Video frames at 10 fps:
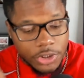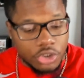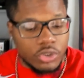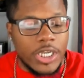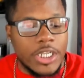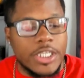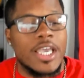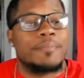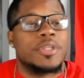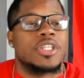training
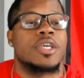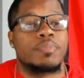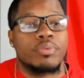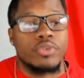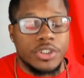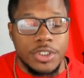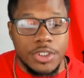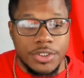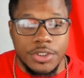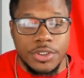camp and then
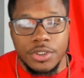preseason.